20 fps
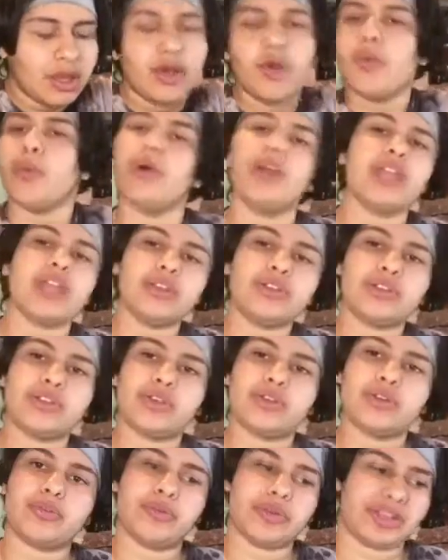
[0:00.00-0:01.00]
what do
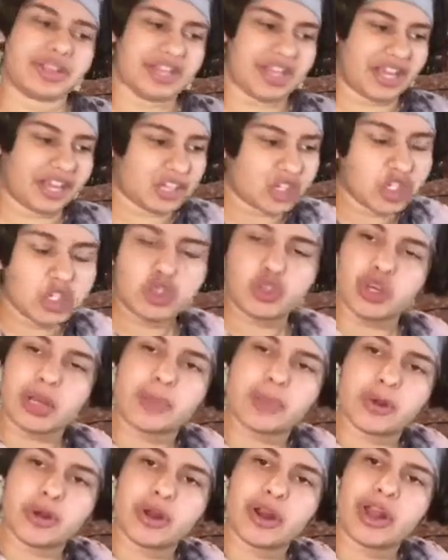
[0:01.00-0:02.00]
you do when you take a
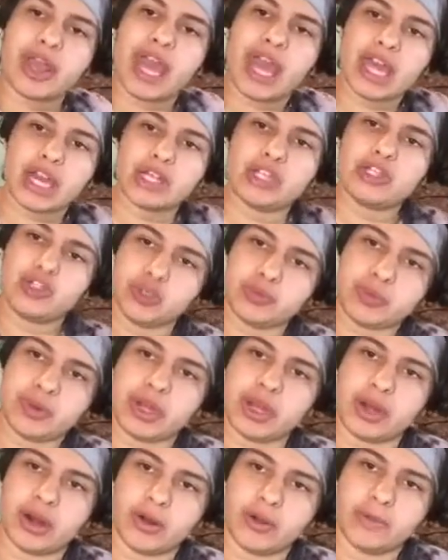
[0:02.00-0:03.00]
stripper and a
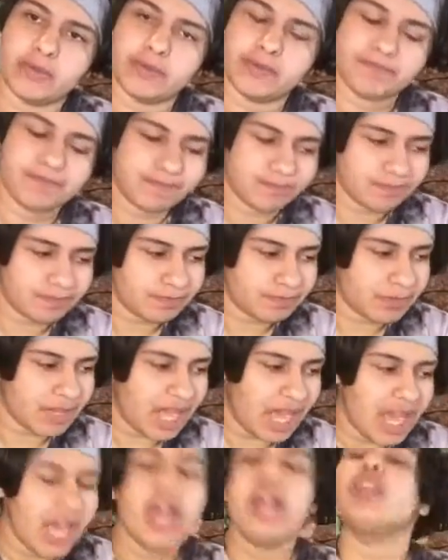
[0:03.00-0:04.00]
superhero?
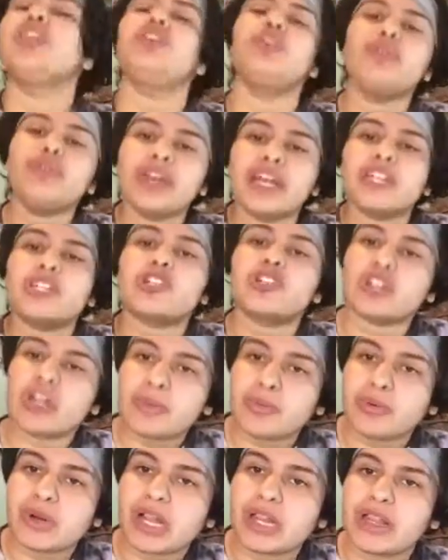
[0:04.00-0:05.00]
You get
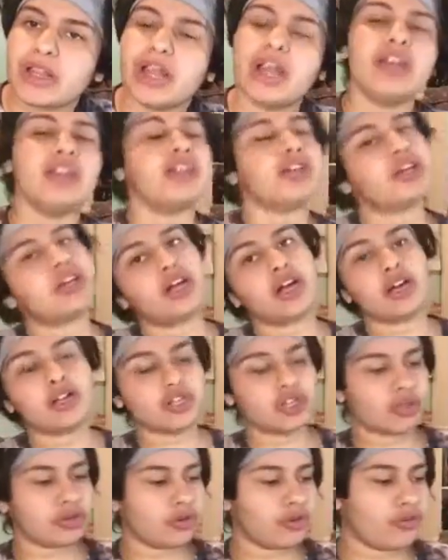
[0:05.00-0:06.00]
Stripperella, the
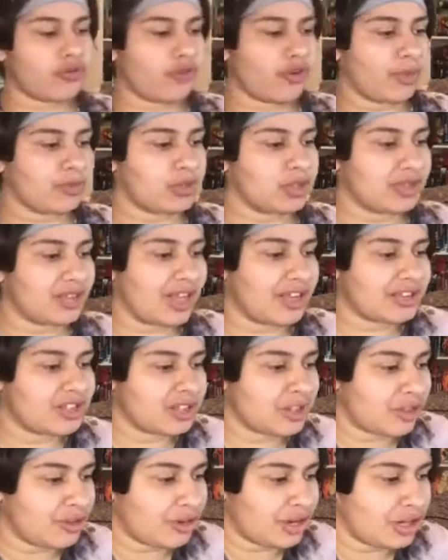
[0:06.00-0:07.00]
cartoon from
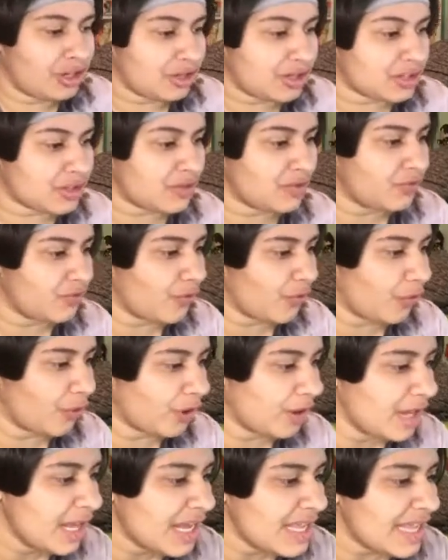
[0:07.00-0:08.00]

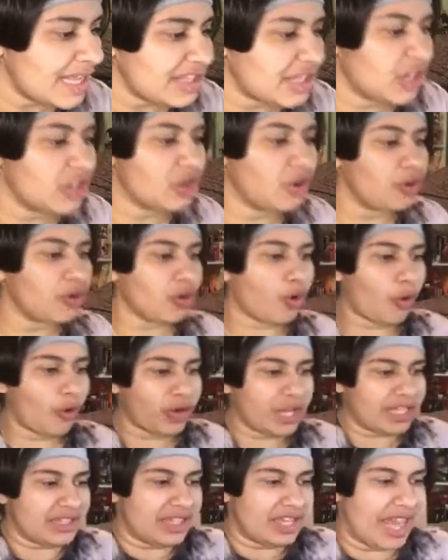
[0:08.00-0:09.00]
2003-2004 that's an
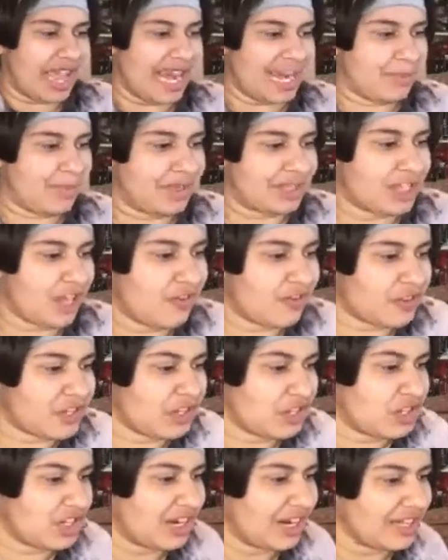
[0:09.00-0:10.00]
adult-oriented anime television
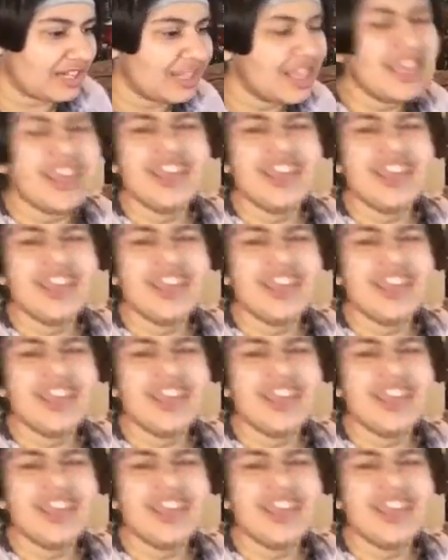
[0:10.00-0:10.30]
series